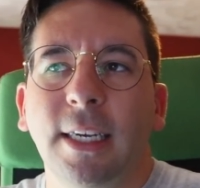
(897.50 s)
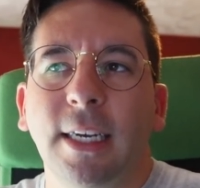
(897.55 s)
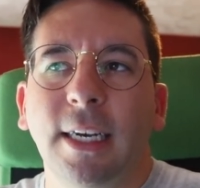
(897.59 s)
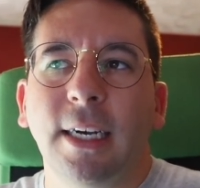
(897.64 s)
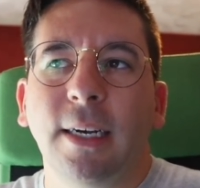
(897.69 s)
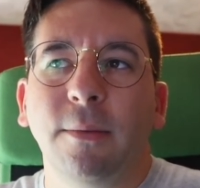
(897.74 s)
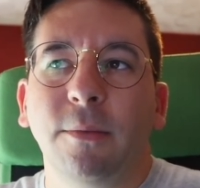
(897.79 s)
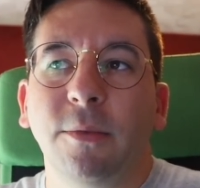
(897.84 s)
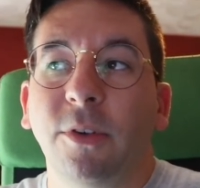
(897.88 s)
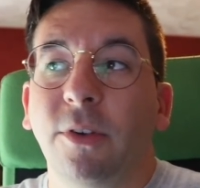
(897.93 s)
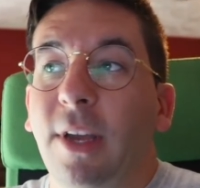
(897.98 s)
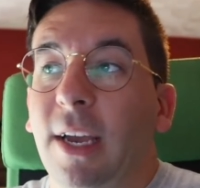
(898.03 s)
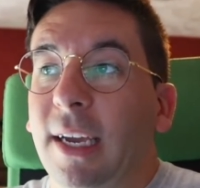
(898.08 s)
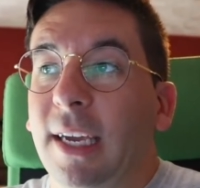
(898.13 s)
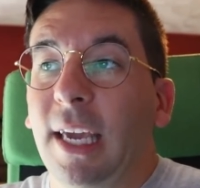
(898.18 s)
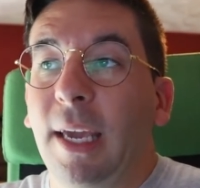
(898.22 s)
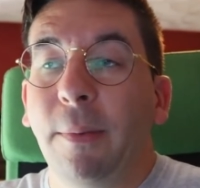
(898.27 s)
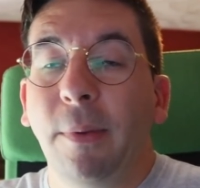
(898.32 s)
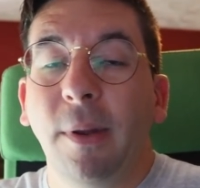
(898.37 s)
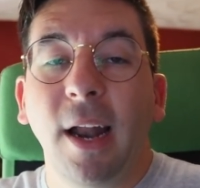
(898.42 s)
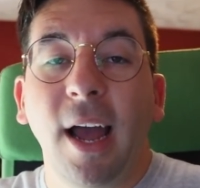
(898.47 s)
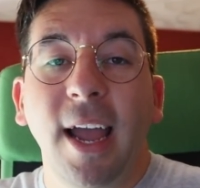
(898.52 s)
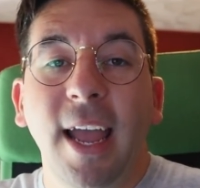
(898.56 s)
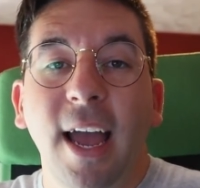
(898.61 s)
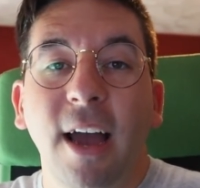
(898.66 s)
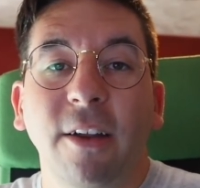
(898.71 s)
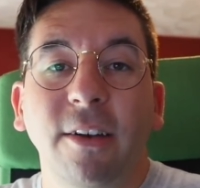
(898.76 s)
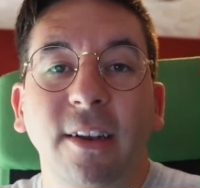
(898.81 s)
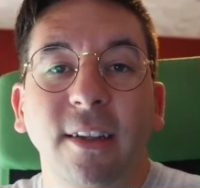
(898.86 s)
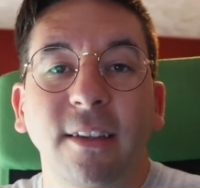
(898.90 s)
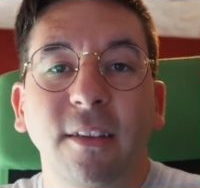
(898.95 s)
Um, so yeah, keep an eye
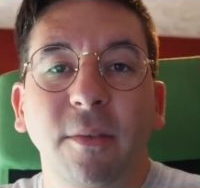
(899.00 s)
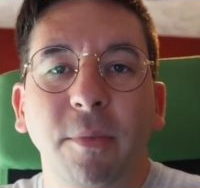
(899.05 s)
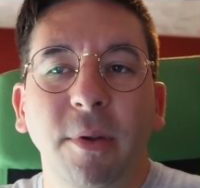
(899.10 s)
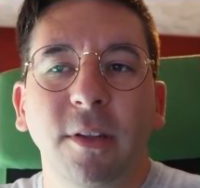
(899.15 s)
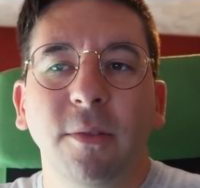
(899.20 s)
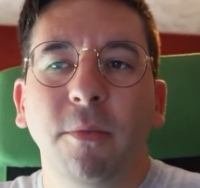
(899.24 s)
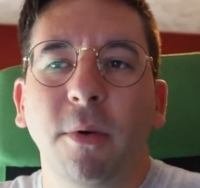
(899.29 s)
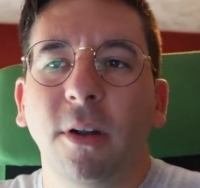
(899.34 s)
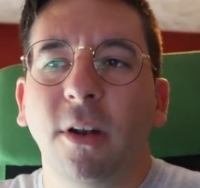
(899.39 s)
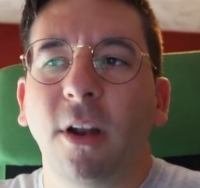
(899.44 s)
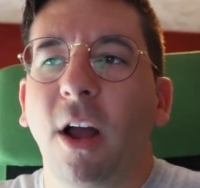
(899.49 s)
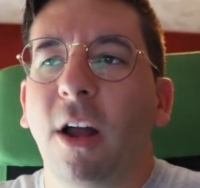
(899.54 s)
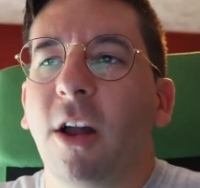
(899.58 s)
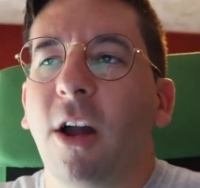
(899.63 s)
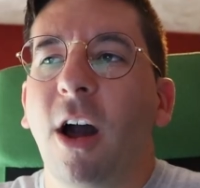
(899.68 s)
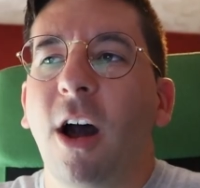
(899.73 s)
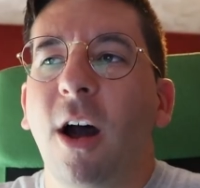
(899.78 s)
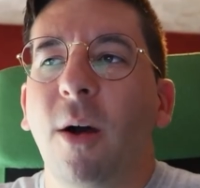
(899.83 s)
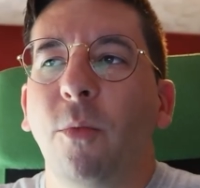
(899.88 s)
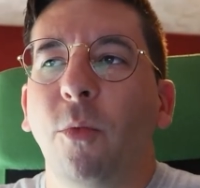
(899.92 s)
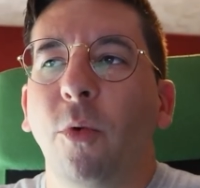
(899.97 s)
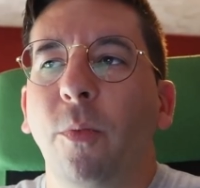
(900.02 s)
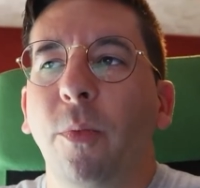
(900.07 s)
out. DisneyPinsblog.com.